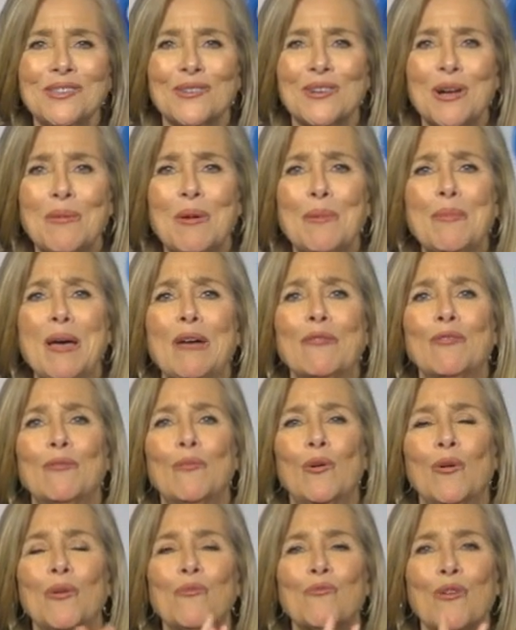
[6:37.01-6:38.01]
so coming back for
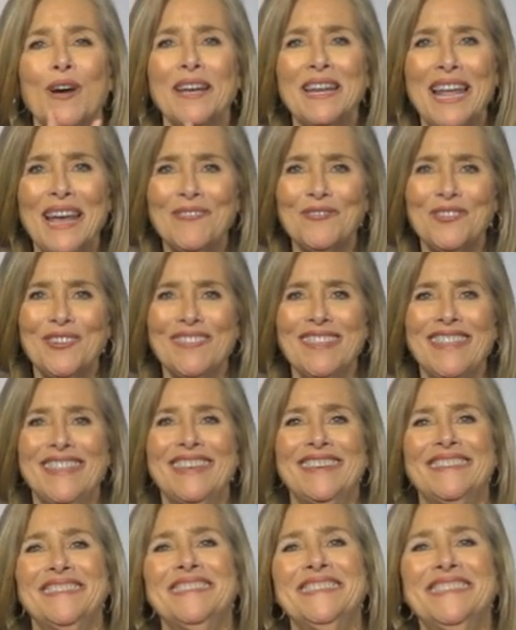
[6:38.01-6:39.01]
more right after
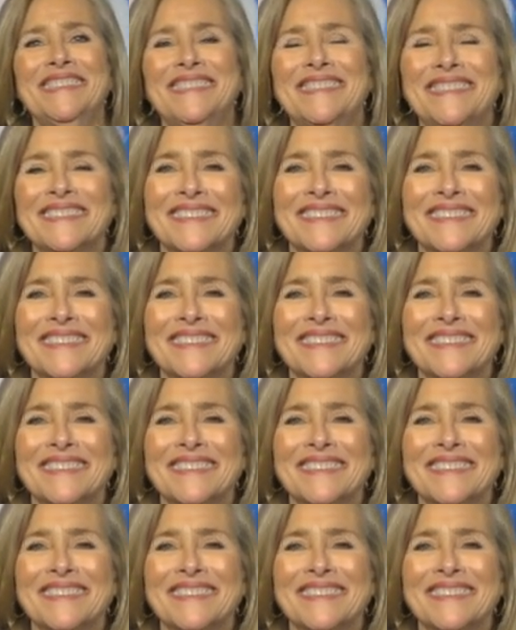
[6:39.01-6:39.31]
this.